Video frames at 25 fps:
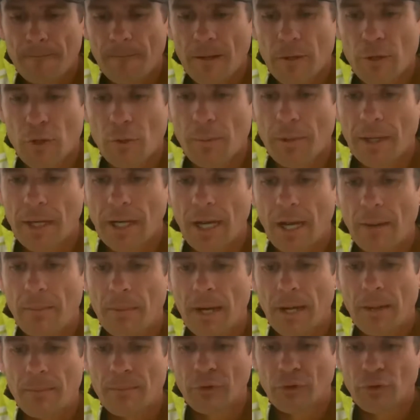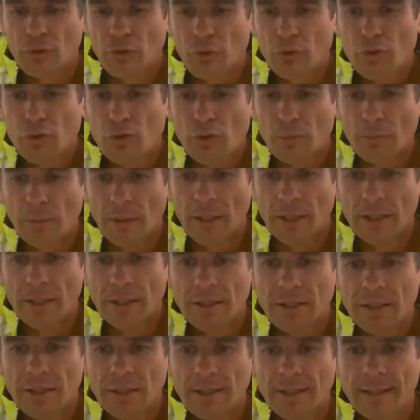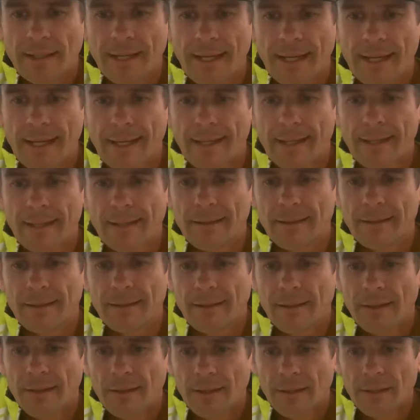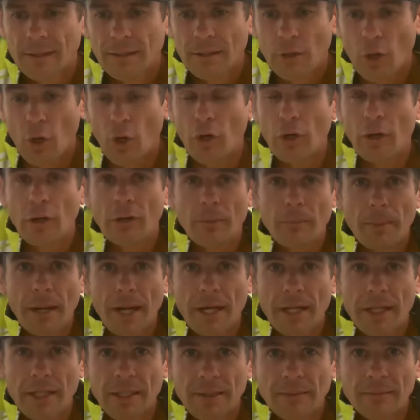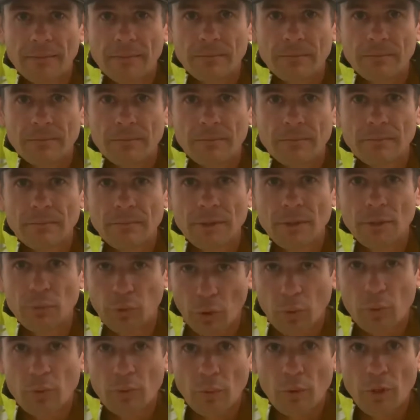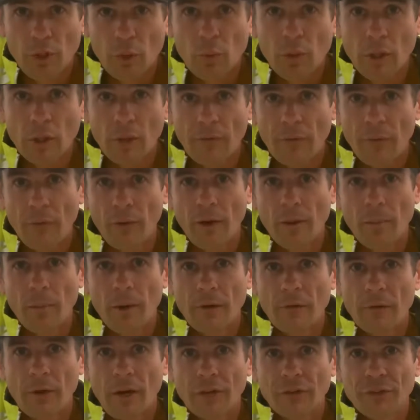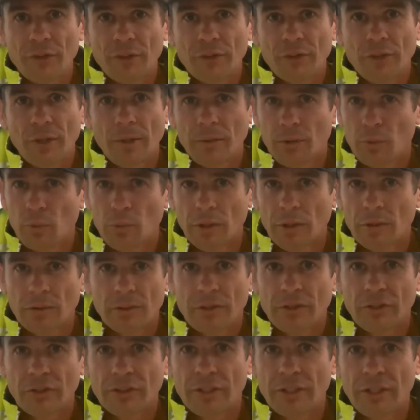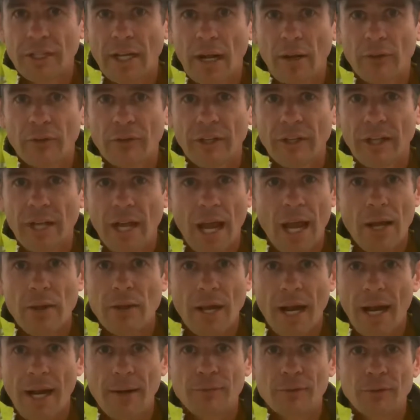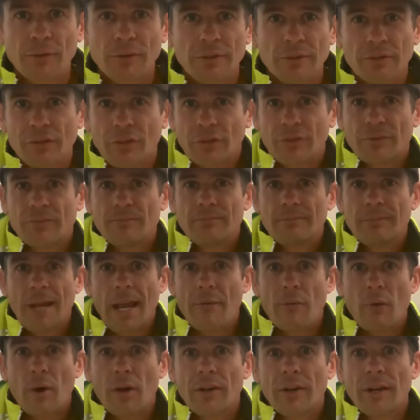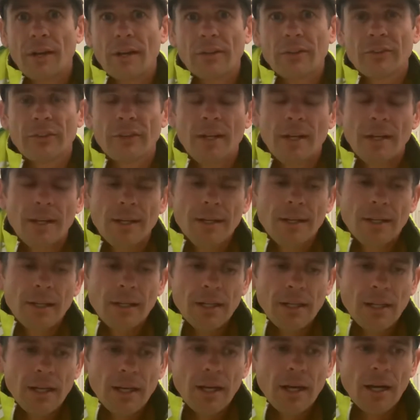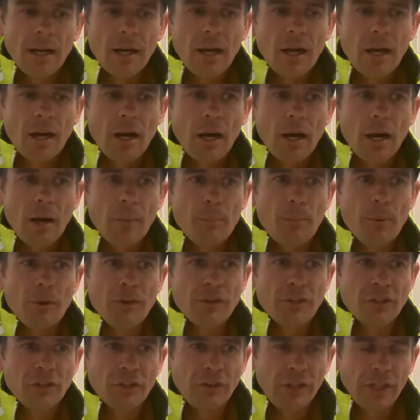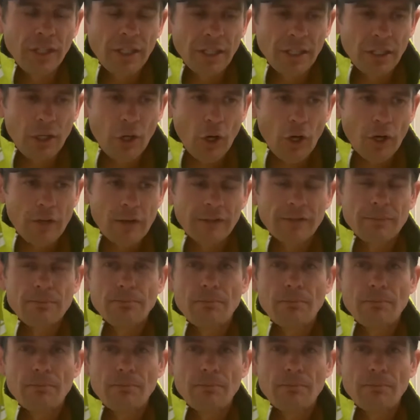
you becomes YouTuber and earn a lot of money. You will if you follow my advice long term. You will. You guarantee it. You have to. It's just everyone does. But just thinking earning this